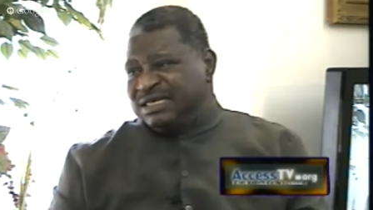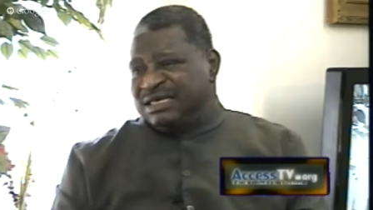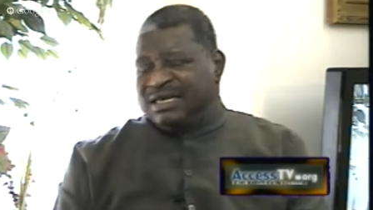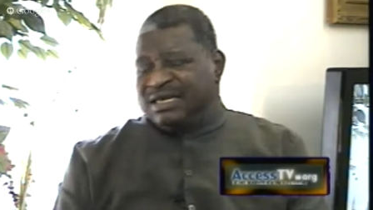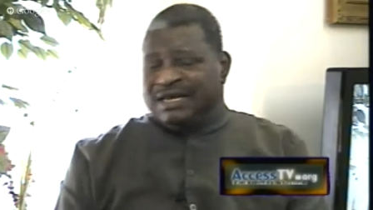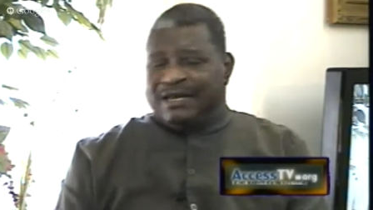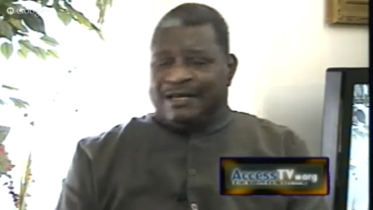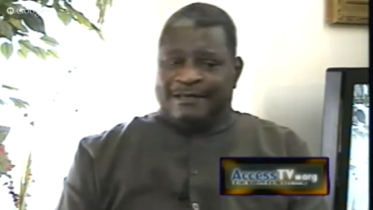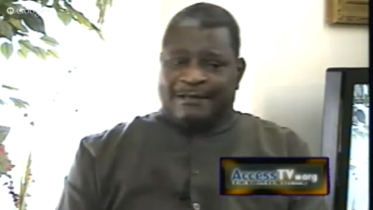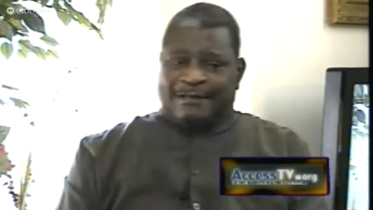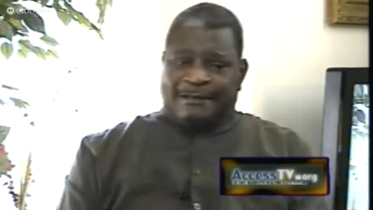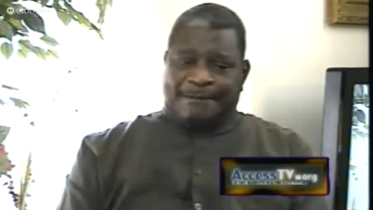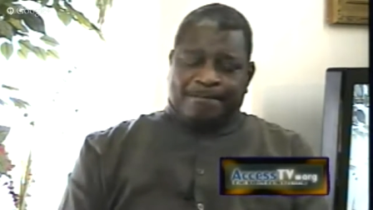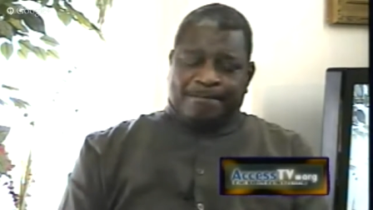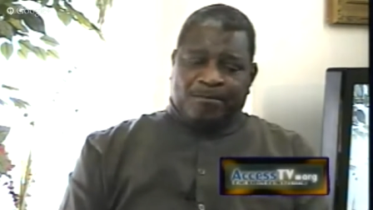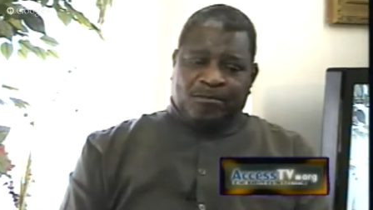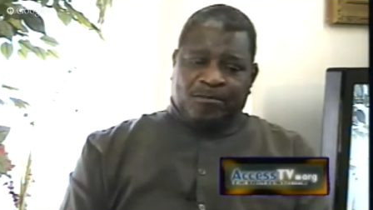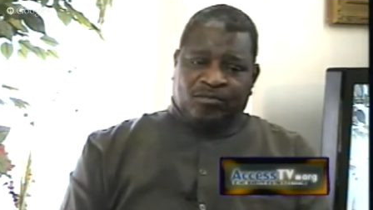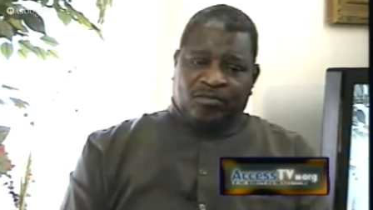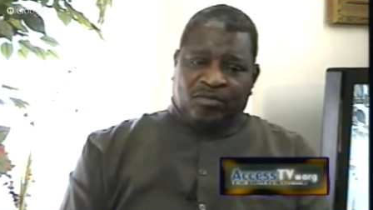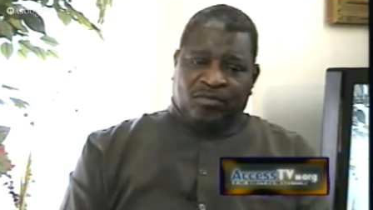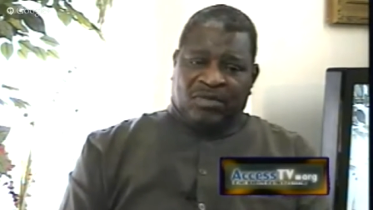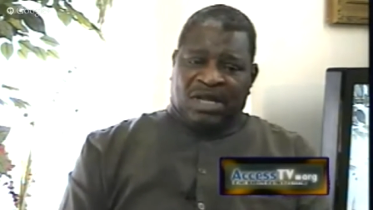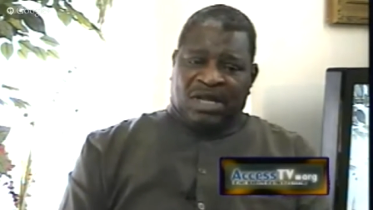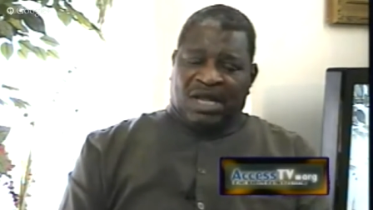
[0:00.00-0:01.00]
Yes,
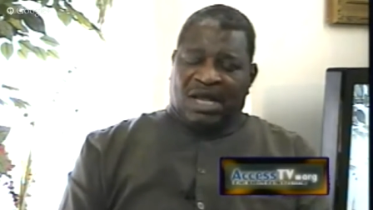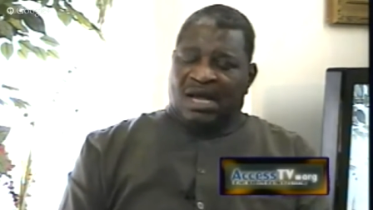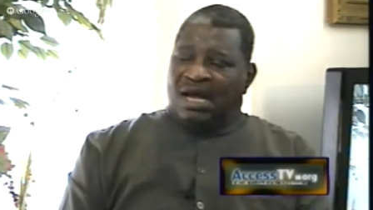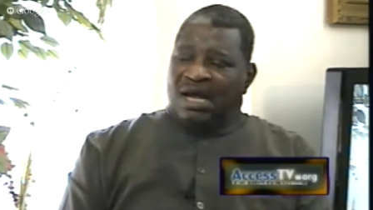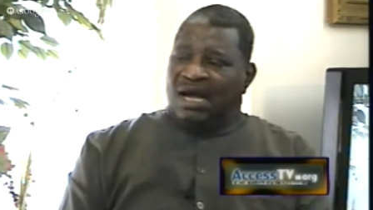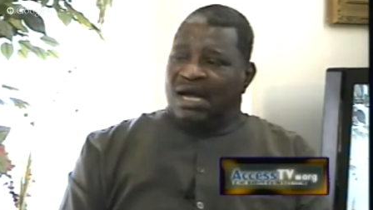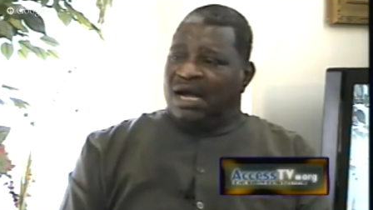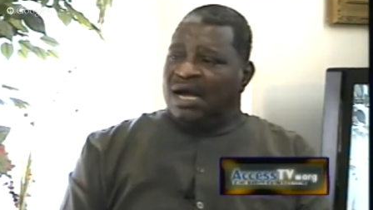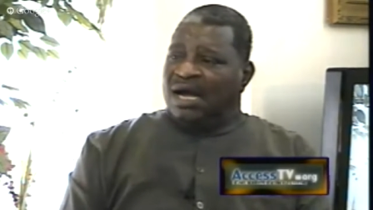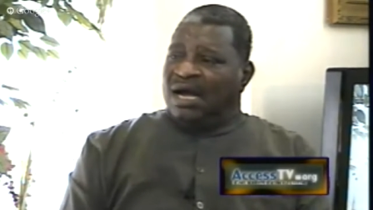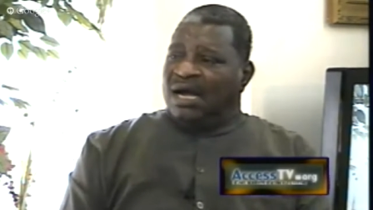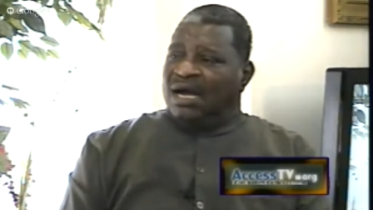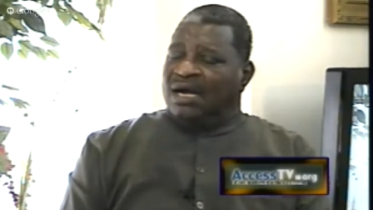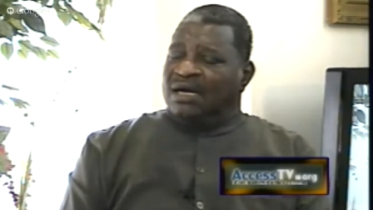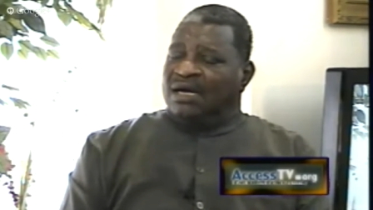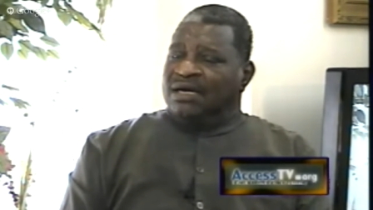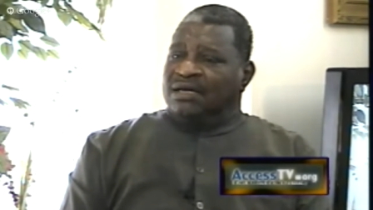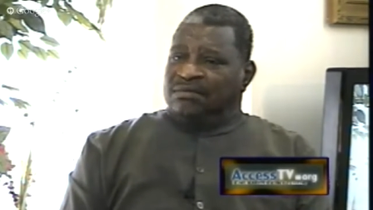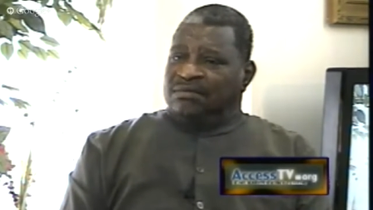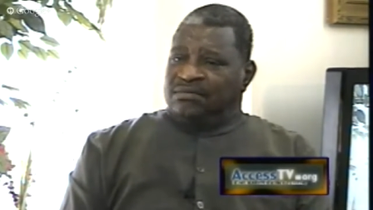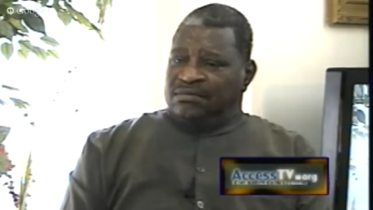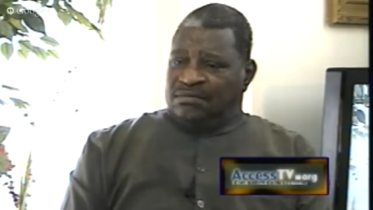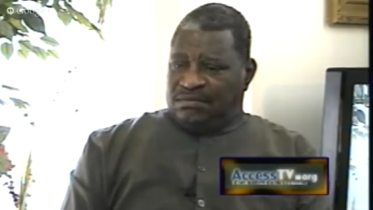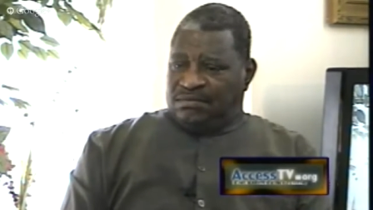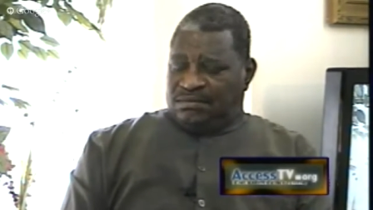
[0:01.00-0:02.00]

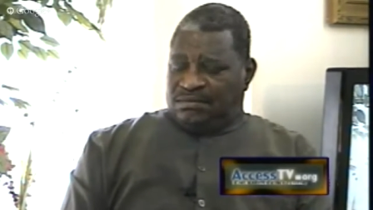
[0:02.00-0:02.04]
um,